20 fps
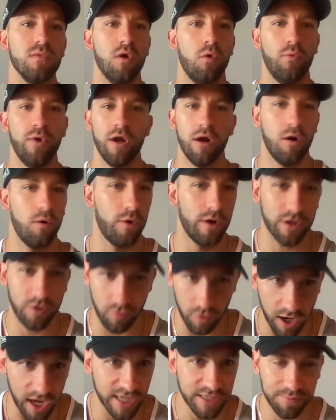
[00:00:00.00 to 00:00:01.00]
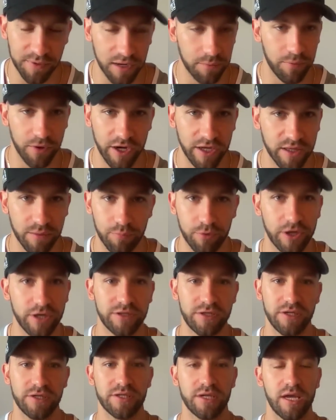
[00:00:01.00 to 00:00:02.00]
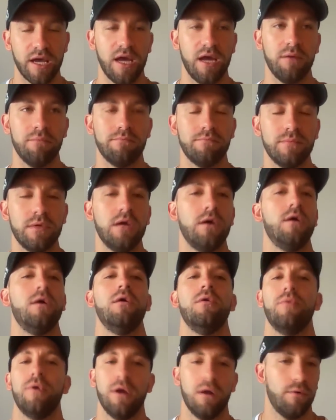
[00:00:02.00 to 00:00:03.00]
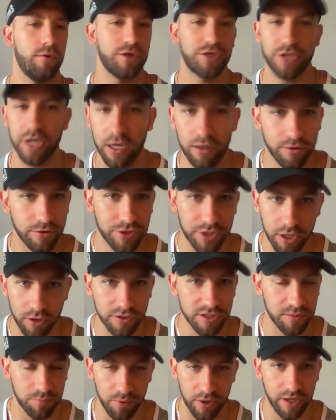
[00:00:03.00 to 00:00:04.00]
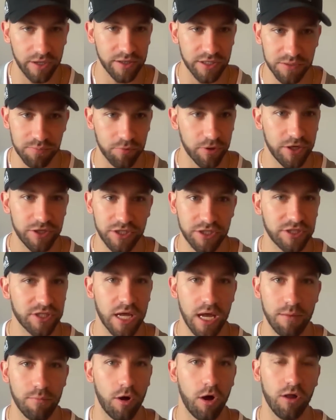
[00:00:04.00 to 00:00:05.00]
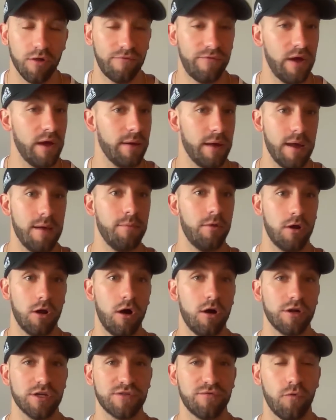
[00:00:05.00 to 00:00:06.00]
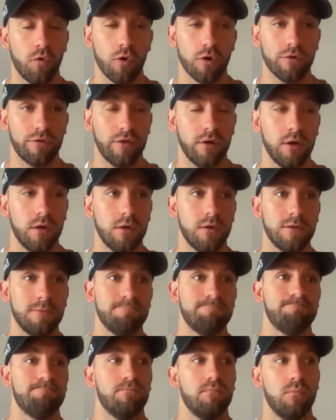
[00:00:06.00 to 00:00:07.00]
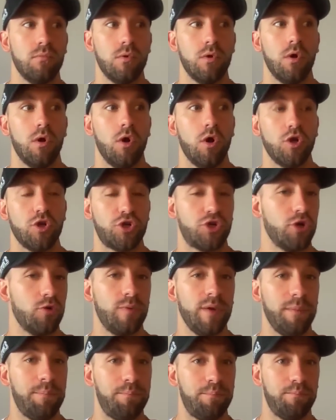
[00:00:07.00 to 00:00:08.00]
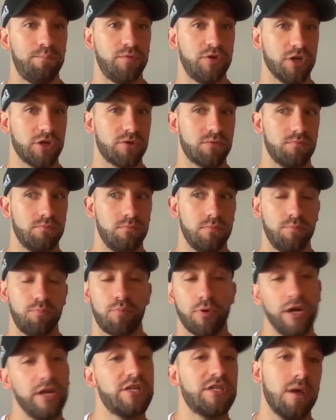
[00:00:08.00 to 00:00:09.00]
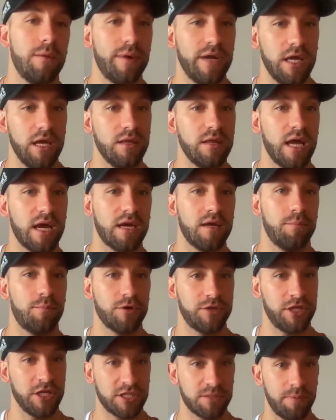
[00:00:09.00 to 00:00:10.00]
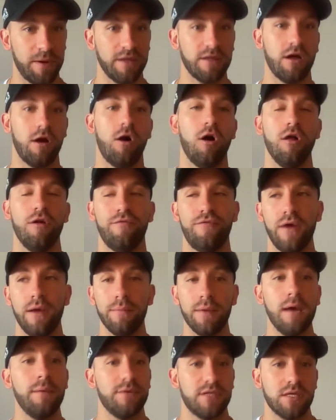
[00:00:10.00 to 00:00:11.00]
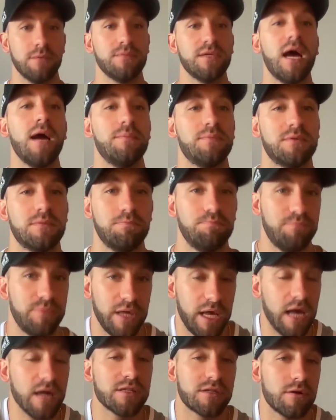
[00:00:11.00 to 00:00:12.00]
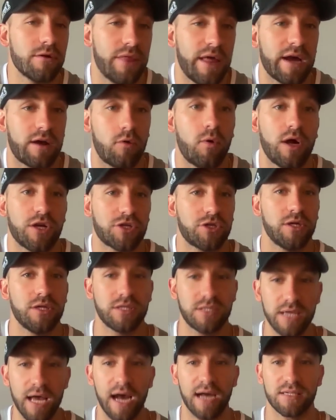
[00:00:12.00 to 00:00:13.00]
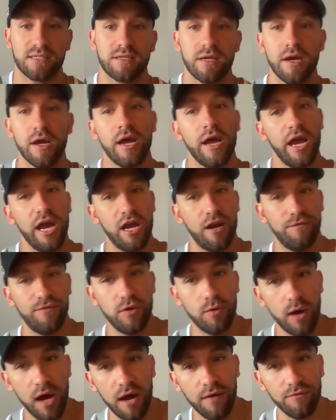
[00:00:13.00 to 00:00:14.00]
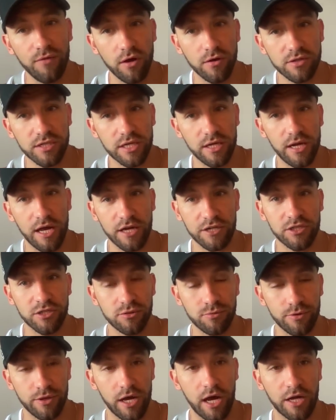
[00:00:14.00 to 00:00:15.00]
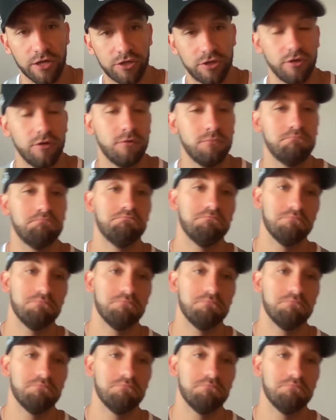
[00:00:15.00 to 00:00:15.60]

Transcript: we don't want Crosby to play in the preseason game. We don't want Chandler Jones to play in this preseason game, Hall of Fame game on August fourth. Should we just bring somebody in that can participate in that Hall of Fame game? And sometimes the answer to that question is yes. And if you have those connections with Attaochu,